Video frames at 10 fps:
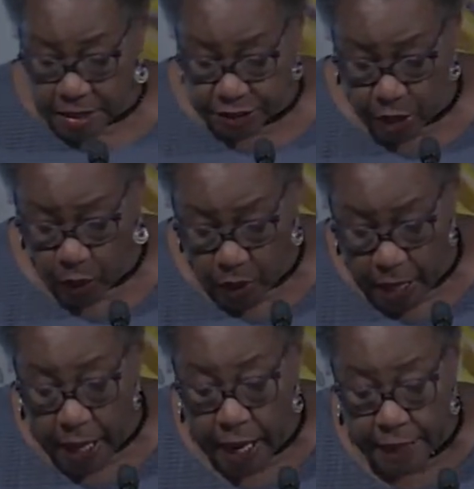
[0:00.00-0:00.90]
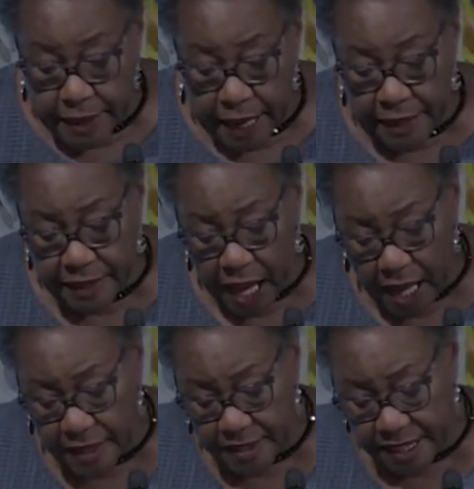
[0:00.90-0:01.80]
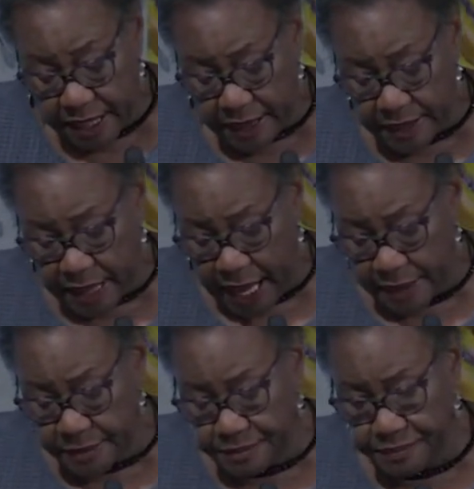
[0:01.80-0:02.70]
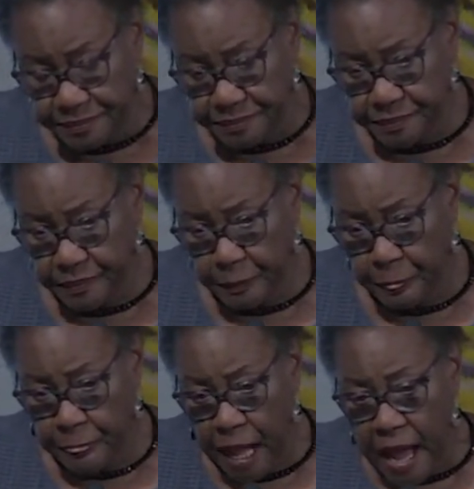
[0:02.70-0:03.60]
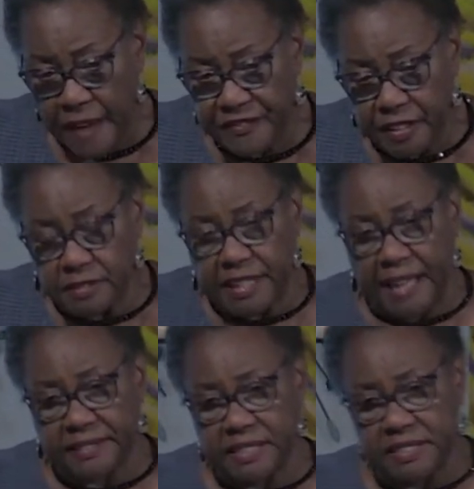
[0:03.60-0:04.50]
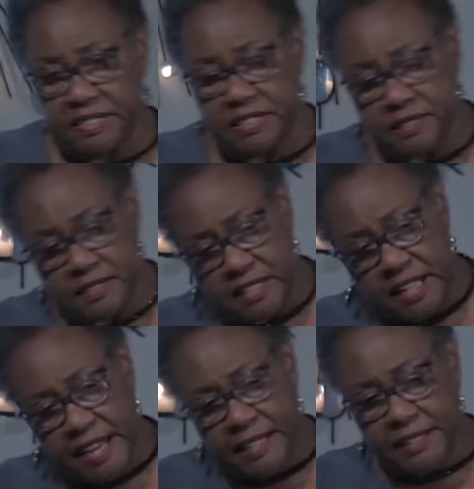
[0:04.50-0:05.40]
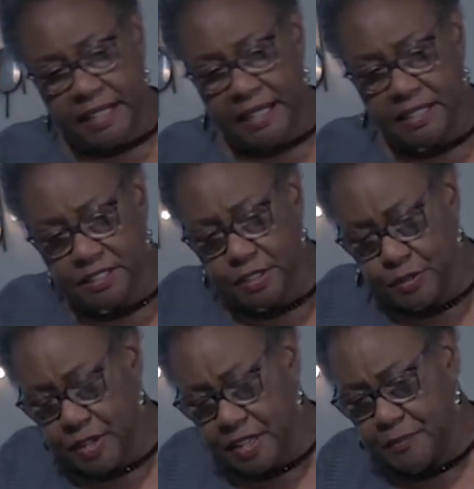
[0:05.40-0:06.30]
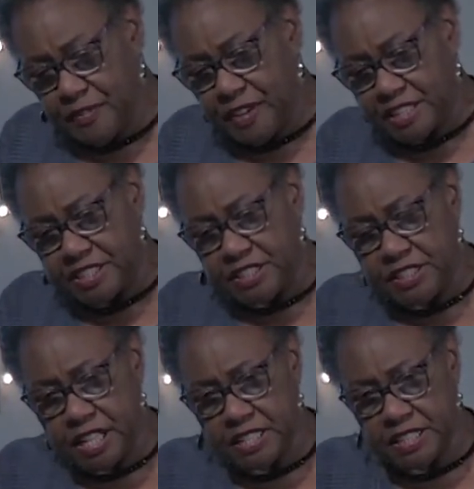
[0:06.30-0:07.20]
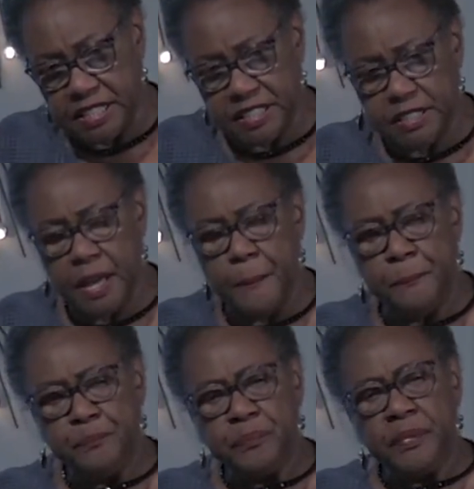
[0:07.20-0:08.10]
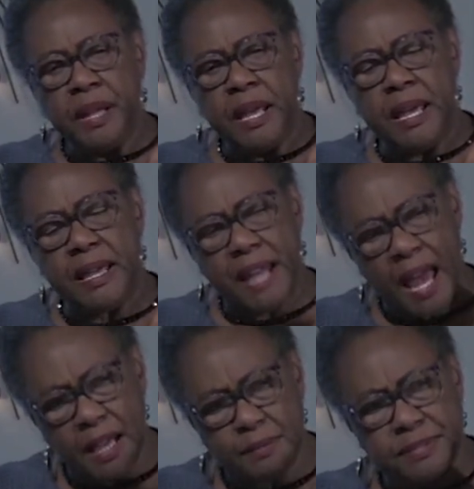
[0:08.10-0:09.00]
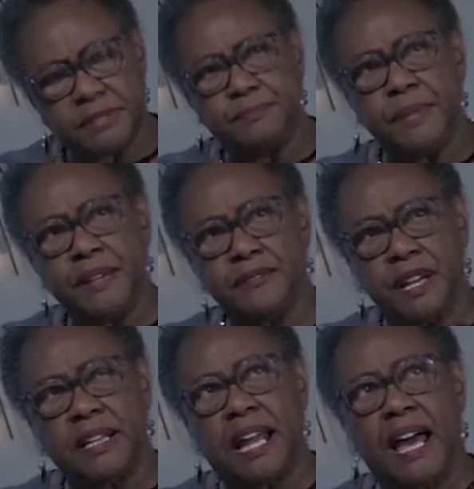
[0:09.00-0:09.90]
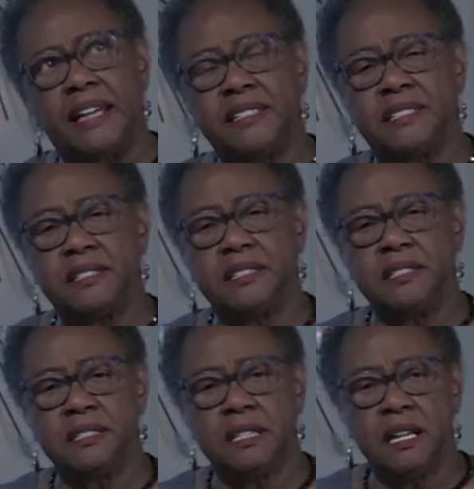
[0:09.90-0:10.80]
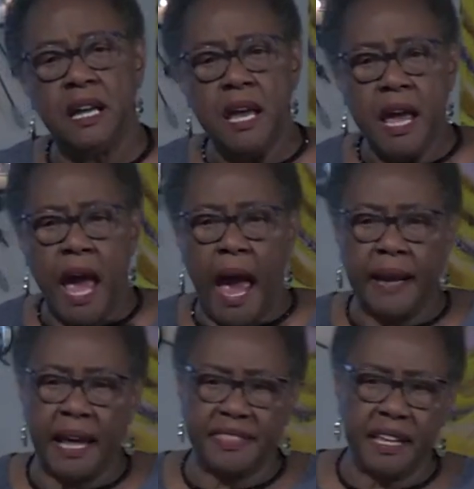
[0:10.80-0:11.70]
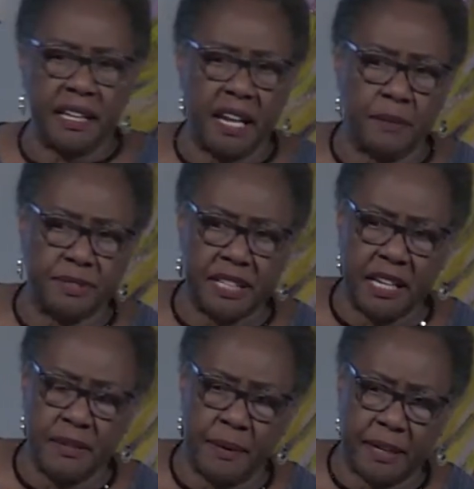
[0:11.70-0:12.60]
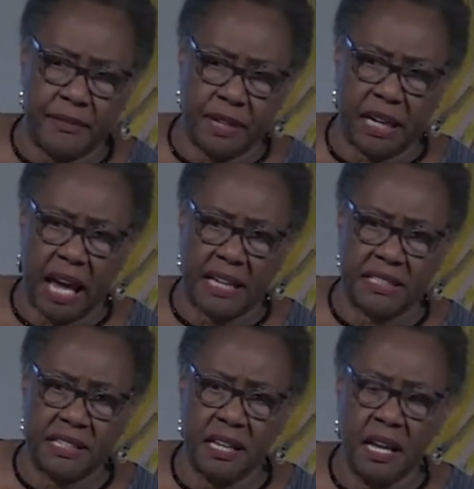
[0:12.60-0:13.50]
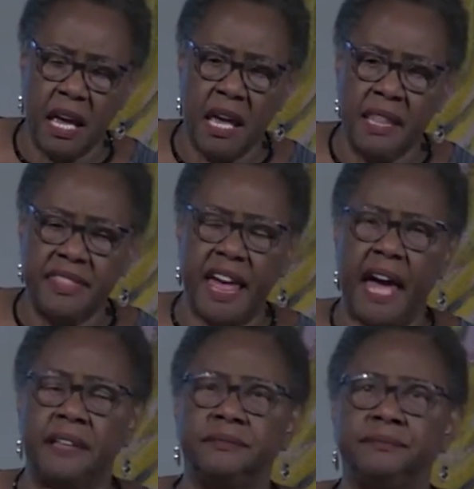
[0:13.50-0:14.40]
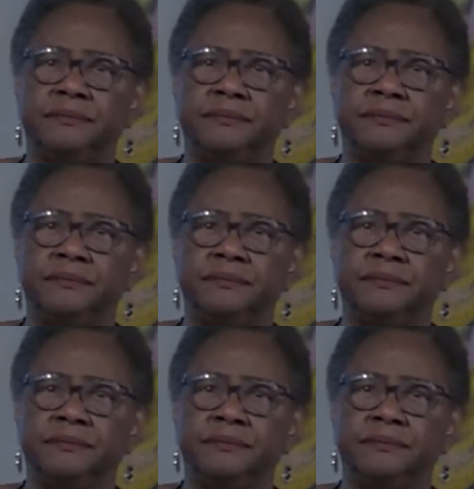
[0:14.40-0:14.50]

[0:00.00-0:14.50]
So, and the other thing that I feel like this leaning into imperfection does is it helps me realize, and I think it helps anybody realize, that